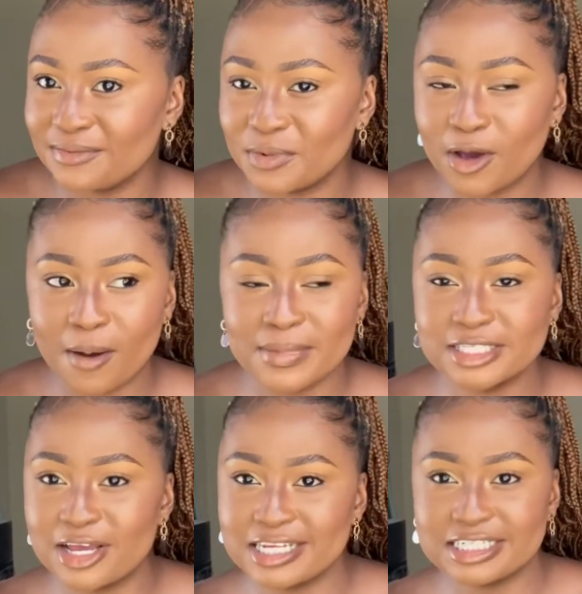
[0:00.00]
We comment
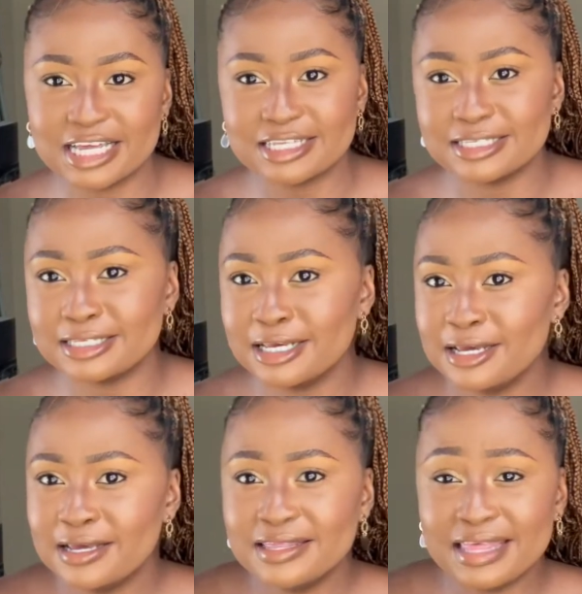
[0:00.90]
on each other's
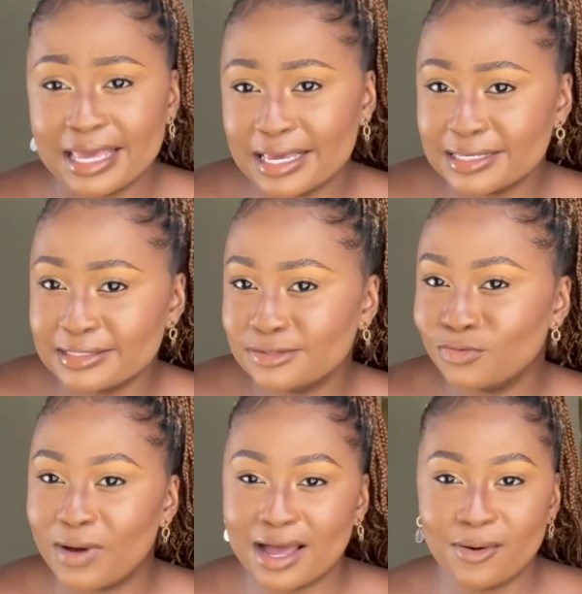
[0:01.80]
things,
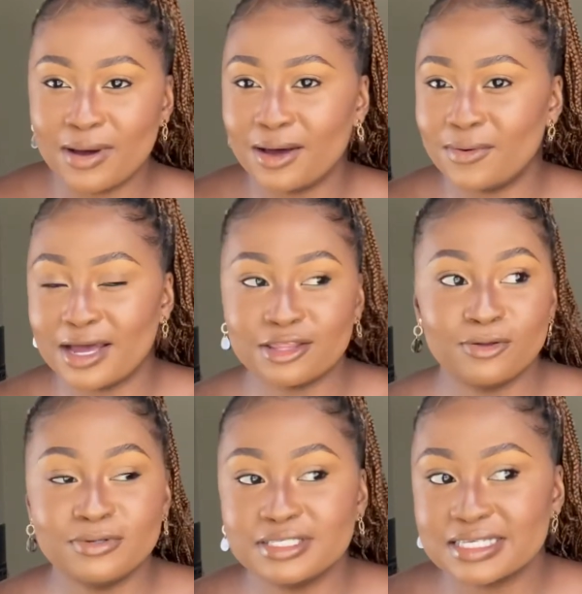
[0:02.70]

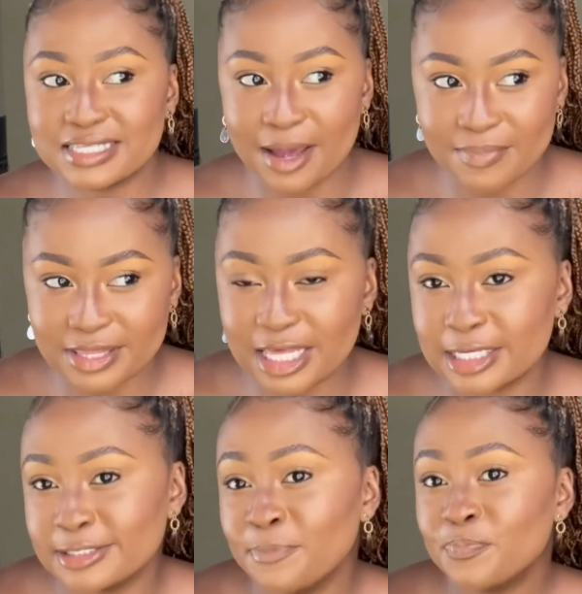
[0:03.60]
those type of things.